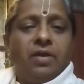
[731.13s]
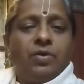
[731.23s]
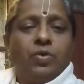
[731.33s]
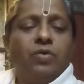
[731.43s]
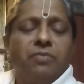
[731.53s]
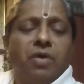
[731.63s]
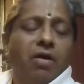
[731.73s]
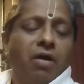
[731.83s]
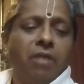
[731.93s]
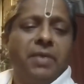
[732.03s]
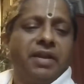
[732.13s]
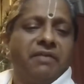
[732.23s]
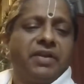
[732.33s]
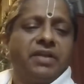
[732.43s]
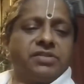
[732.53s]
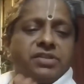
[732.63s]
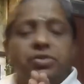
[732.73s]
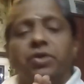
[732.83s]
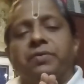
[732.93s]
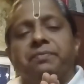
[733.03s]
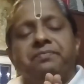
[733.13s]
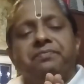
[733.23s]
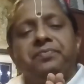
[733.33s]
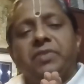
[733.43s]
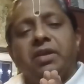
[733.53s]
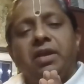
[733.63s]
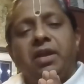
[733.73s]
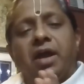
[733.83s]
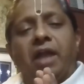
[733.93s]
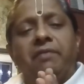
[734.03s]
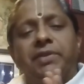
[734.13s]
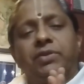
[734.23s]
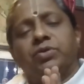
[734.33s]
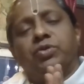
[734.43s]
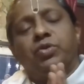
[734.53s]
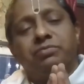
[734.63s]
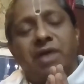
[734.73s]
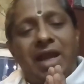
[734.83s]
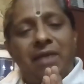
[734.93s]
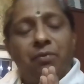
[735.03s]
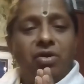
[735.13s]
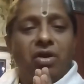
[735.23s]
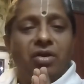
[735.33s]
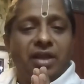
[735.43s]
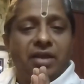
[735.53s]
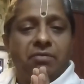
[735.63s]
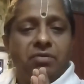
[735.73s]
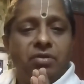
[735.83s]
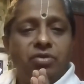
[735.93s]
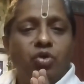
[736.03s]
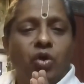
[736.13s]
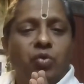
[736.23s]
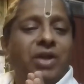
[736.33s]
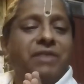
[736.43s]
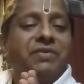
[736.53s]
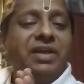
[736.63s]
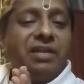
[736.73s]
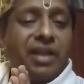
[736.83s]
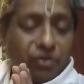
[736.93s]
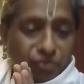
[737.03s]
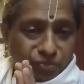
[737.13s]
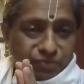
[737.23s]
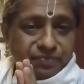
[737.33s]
to whom all my reverences go, and without whom I would not have known whatever little I know,